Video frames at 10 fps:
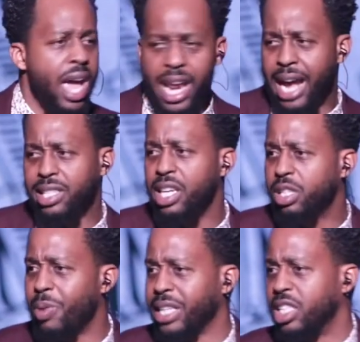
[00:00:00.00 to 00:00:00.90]
And I
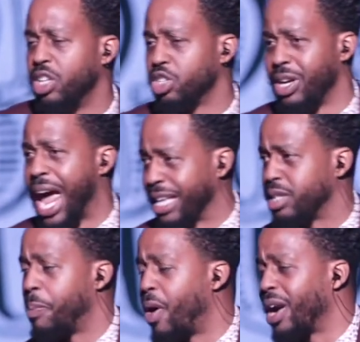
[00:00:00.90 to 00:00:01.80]
teach my children,
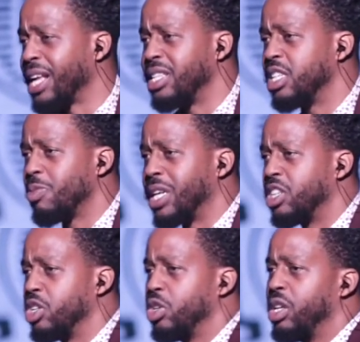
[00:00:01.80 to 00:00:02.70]
that's the part I teach my children.